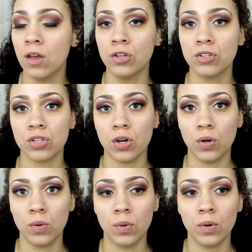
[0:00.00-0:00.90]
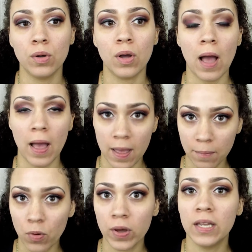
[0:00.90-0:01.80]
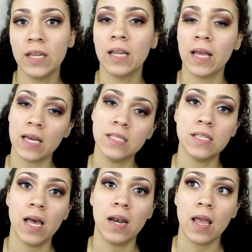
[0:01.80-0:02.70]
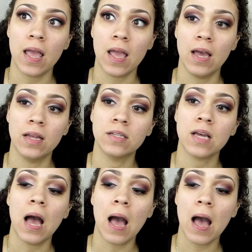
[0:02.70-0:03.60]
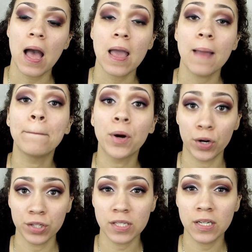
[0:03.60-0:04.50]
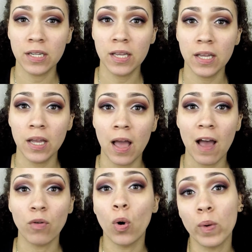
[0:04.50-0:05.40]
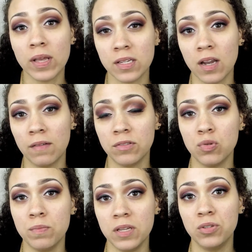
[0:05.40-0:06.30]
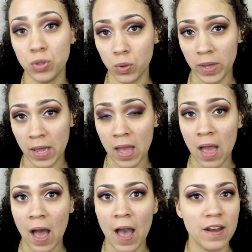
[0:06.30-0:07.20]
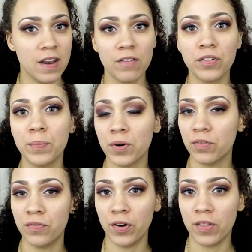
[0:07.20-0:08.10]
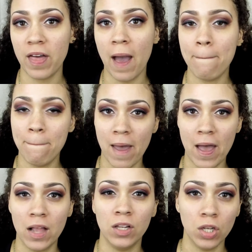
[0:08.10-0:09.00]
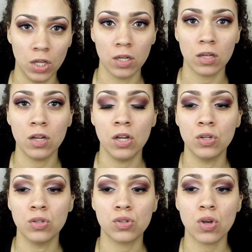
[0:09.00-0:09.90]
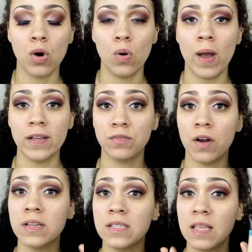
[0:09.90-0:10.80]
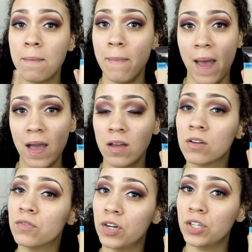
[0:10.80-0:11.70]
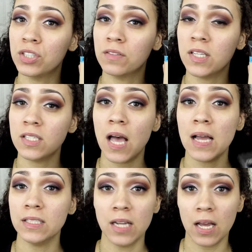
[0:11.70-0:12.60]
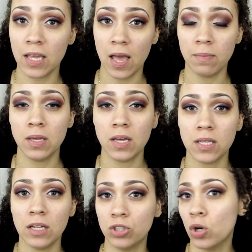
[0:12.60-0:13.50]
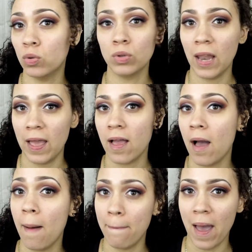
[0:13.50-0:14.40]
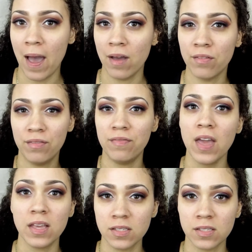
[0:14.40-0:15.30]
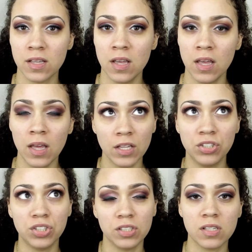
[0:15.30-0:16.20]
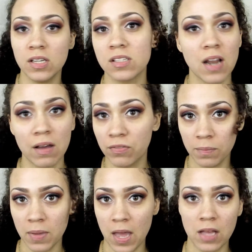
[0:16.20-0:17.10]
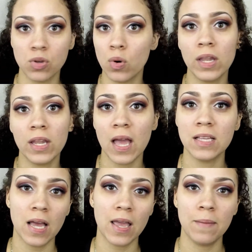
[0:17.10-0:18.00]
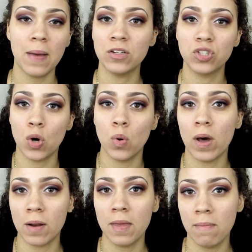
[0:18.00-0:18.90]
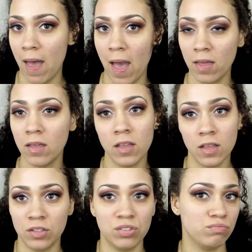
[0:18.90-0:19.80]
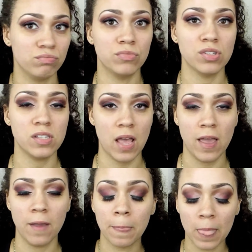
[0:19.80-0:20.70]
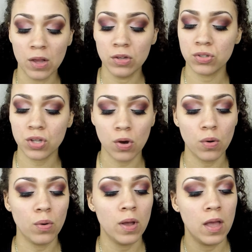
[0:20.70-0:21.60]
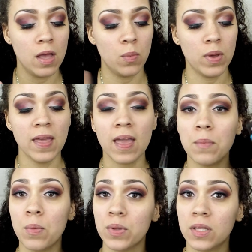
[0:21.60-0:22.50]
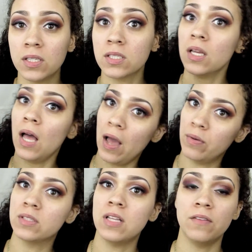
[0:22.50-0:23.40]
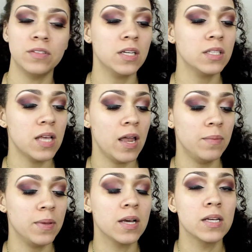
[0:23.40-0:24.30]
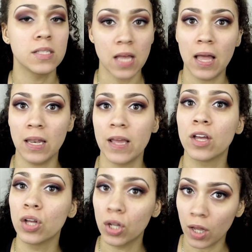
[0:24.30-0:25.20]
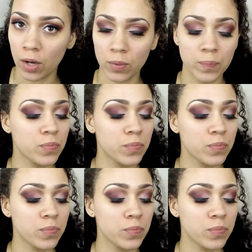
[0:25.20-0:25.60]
so I am oily, like I said, and I personally have always loved to be dewy. I never prefer that matte look. So as far as the matte version of this, I did not get, because I don't like a matte face. It's not for me. As oily as I am, I don't want to be matte. Just saying. So when they came up with this, I was definitely excited because I like glow.